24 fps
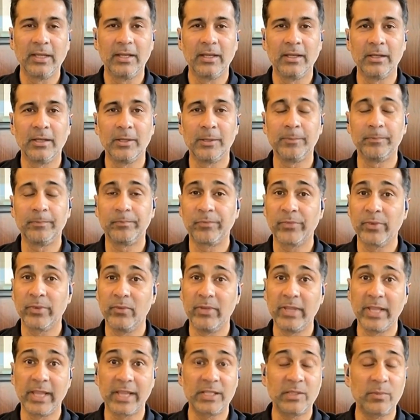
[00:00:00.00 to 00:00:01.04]
Um,
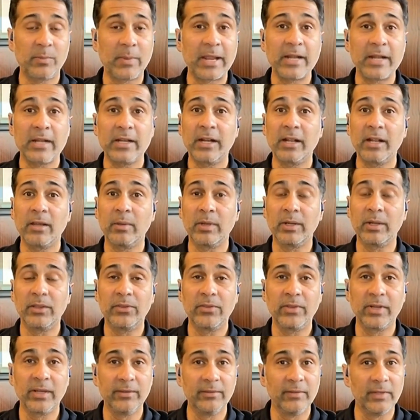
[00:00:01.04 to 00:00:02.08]
we expanded our
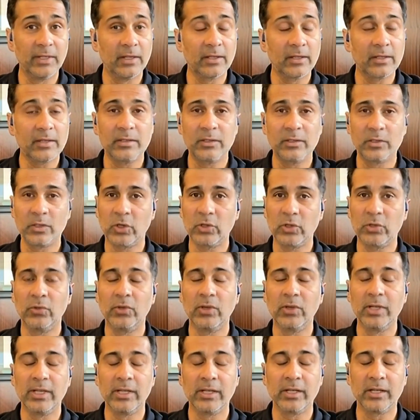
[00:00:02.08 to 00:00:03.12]
three wheeler, not
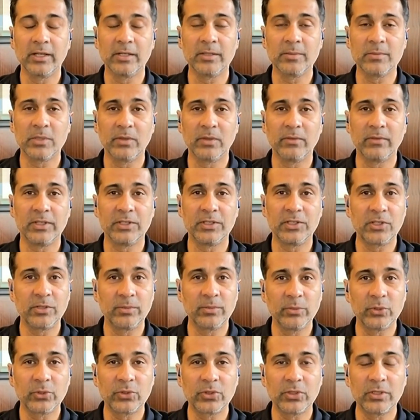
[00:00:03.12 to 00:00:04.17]
only in terms of
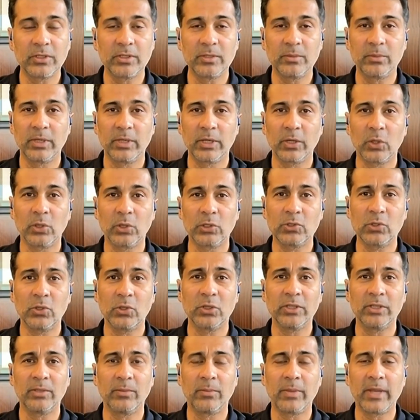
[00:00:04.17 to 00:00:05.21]
distribution, but also
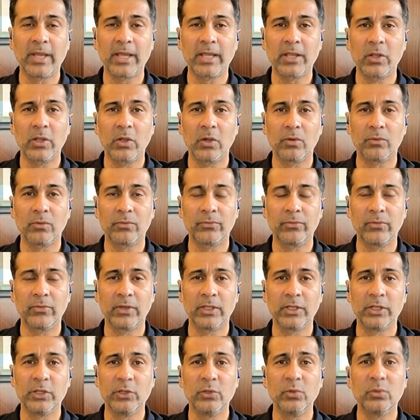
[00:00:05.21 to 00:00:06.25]
on the back of
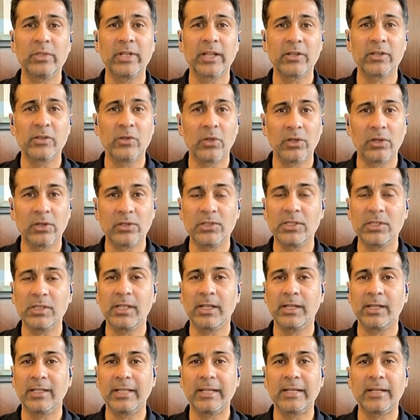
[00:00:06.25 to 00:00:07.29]
uh, new technology
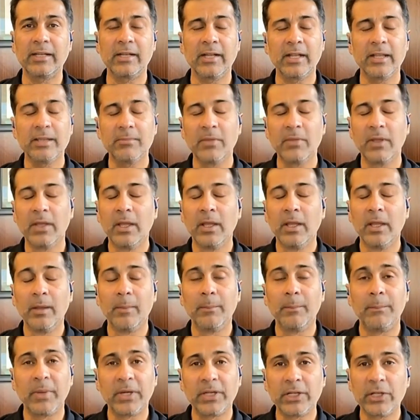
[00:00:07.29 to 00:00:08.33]
at that time,
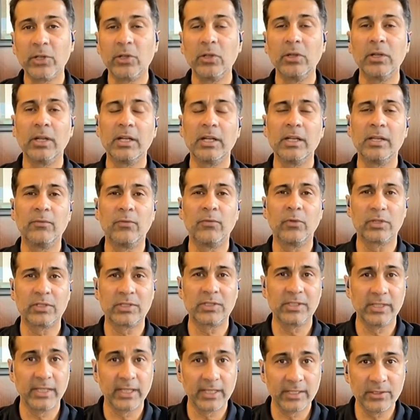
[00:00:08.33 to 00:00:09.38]
particularly for
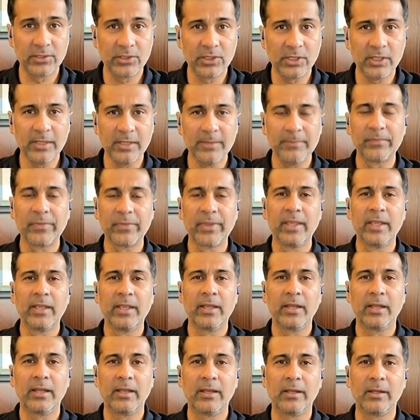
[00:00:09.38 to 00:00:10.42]
CNG,
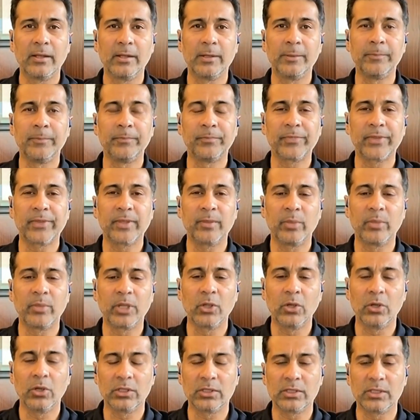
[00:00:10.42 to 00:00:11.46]
um,
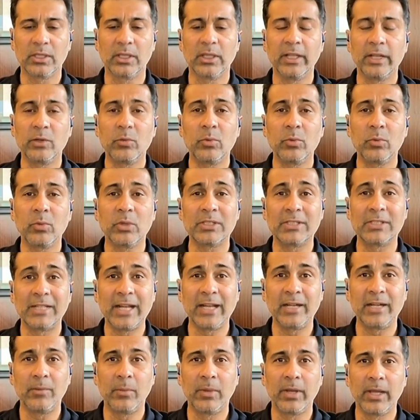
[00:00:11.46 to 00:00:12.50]
because uh, it was
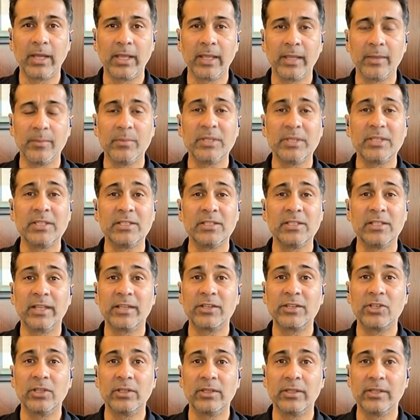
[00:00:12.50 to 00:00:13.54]
led by Mrs.
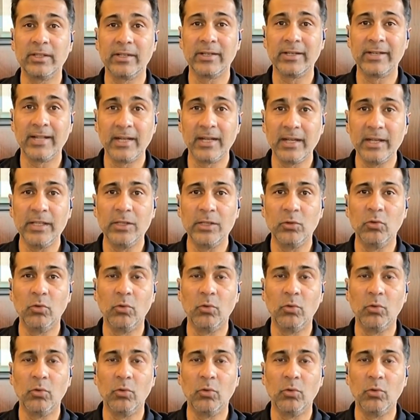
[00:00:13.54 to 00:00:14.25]
Dikshit in Delhi,